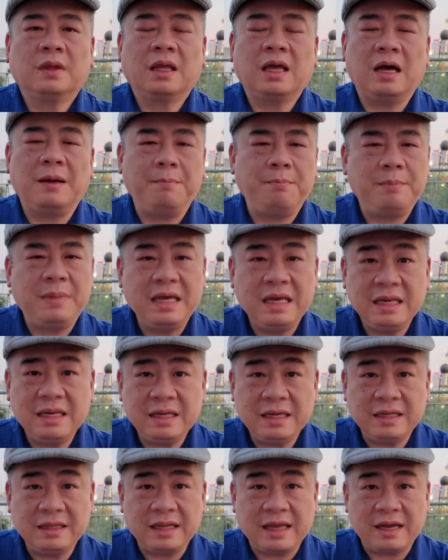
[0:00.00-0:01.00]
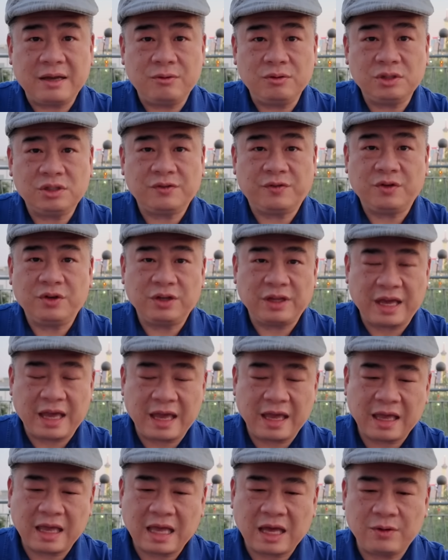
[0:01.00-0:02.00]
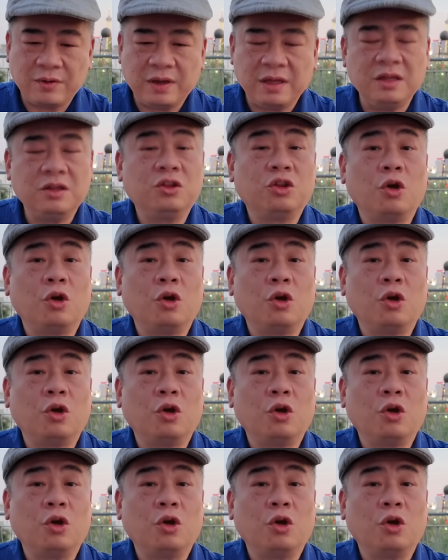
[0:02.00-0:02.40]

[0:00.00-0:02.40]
a media lounge for you to hang out in